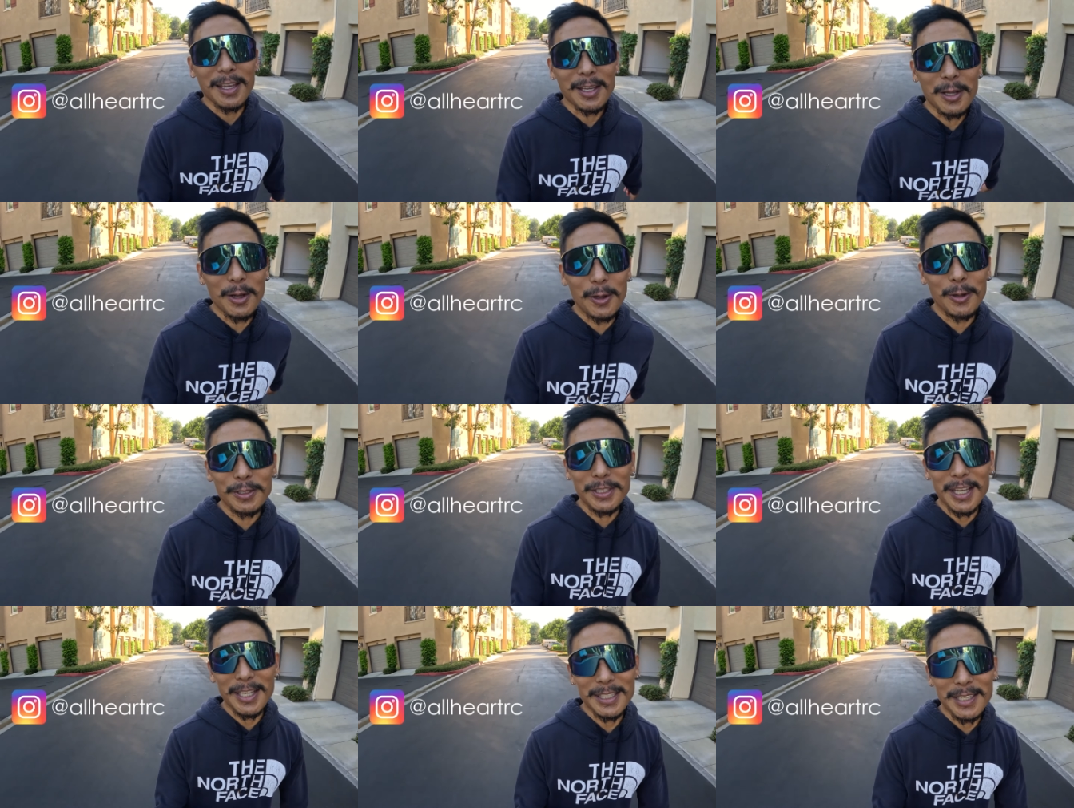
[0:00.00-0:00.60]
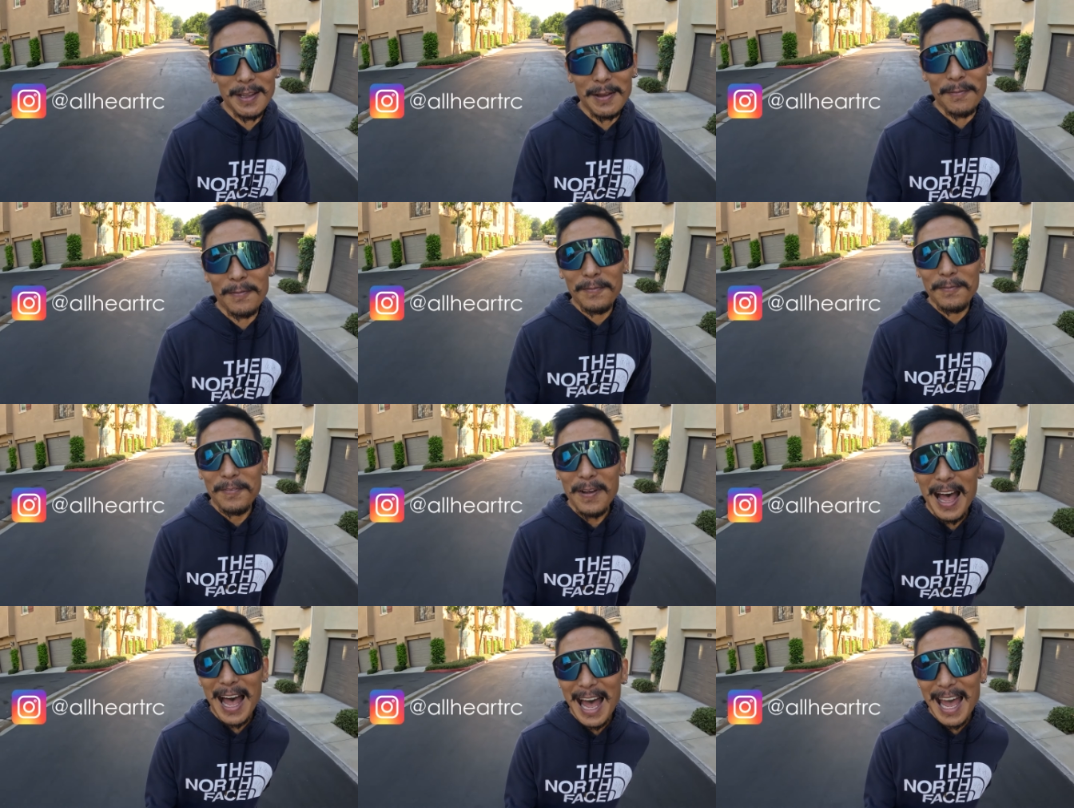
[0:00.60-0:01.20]
Cole does a
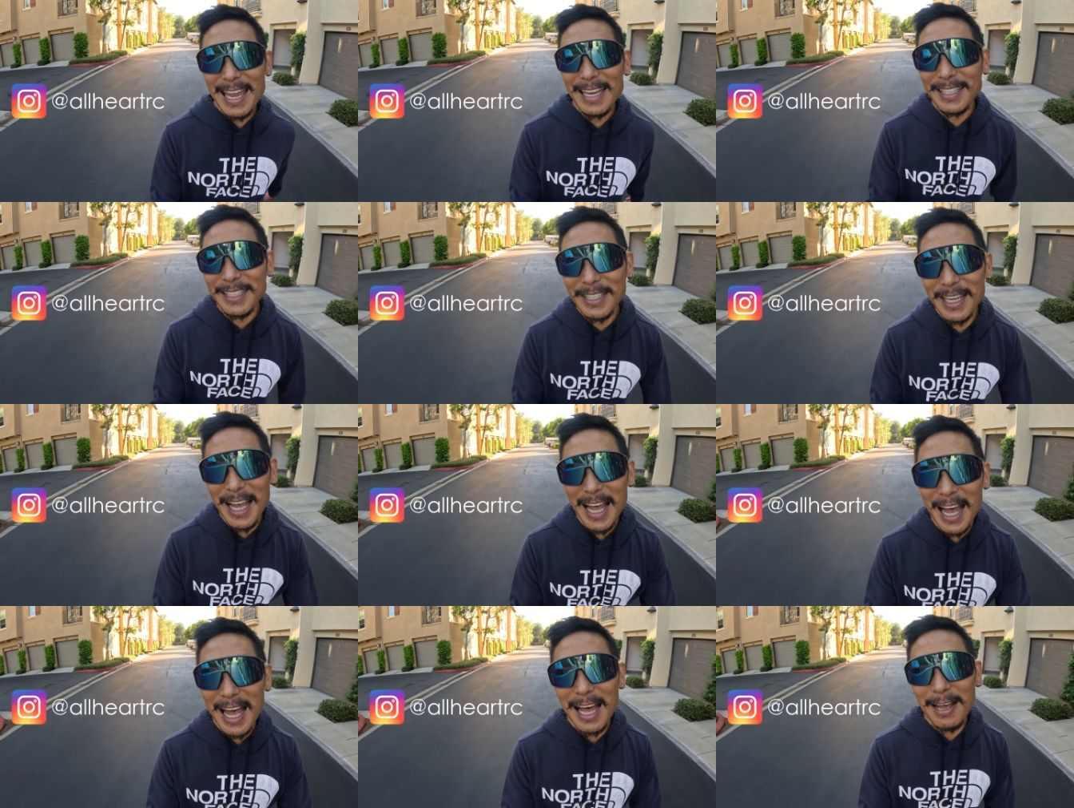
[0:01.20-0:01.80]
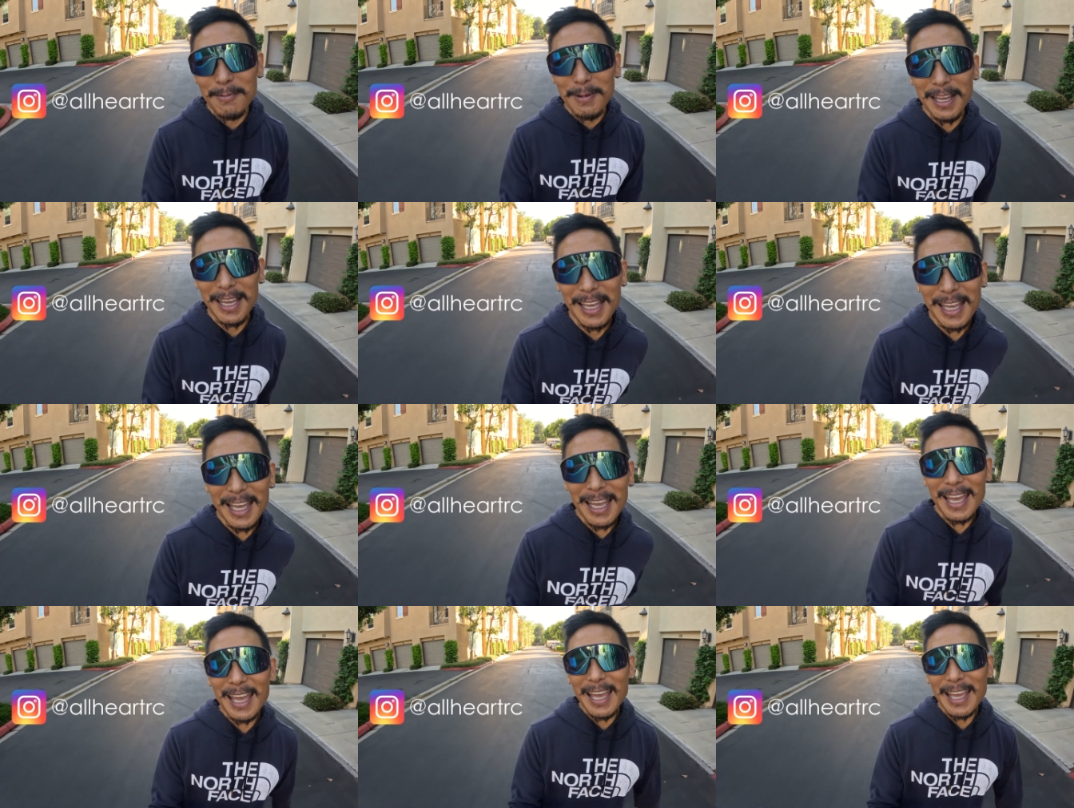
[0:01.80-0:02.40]
fine job
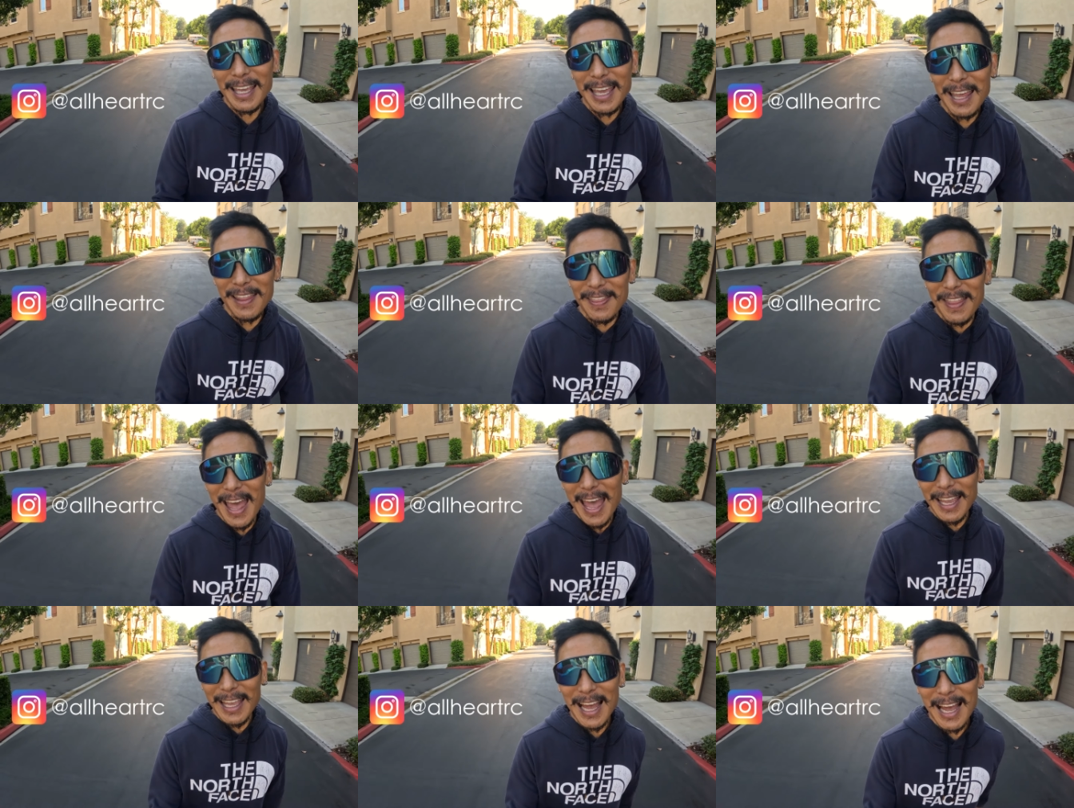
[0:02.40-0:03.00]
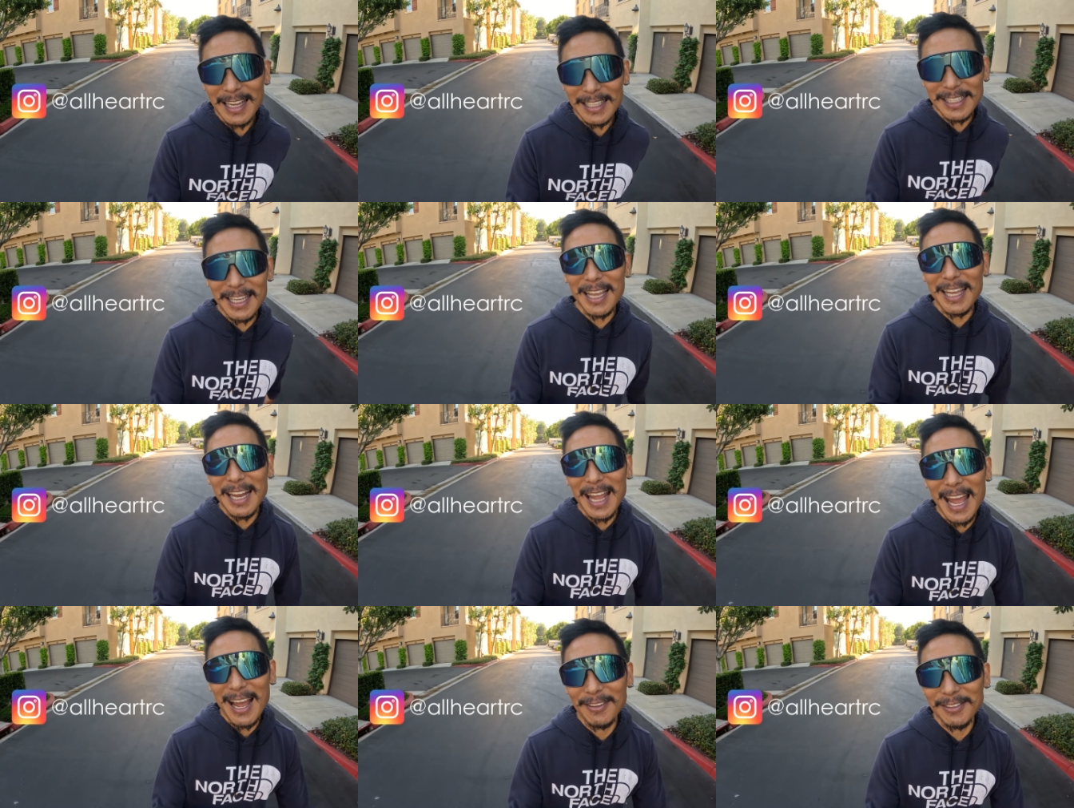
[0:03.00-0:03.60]
getting that
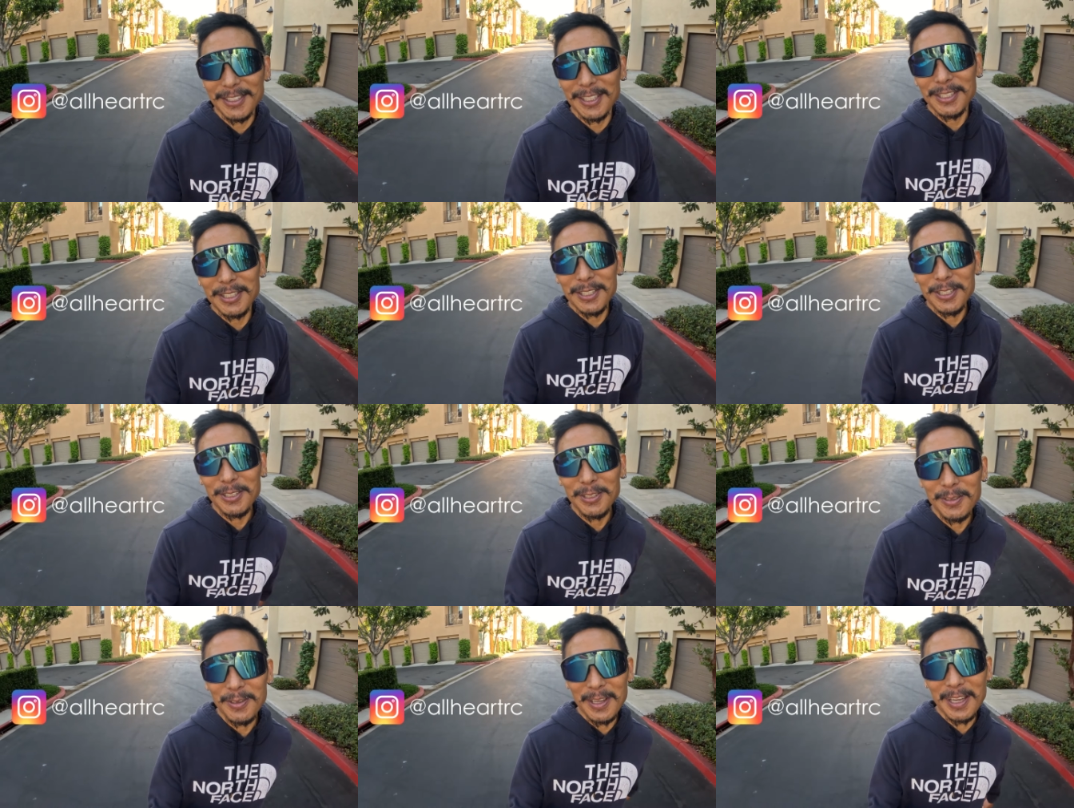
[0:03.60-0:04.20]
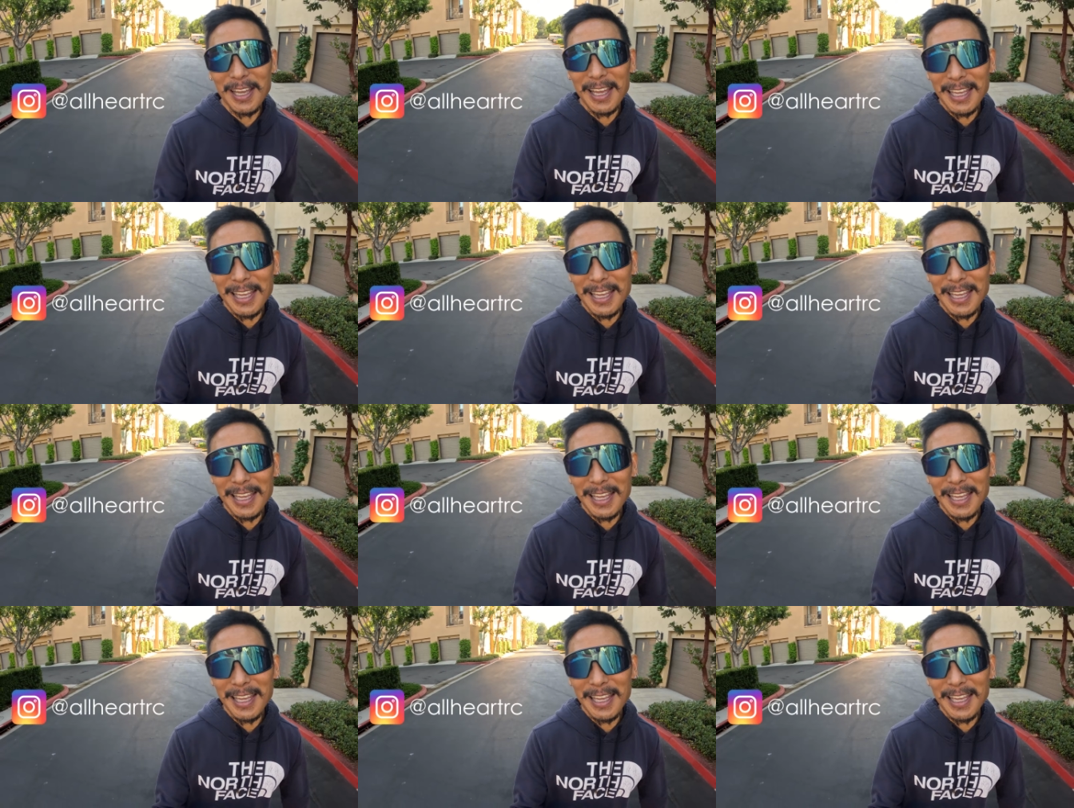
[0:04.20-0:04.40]
content out to you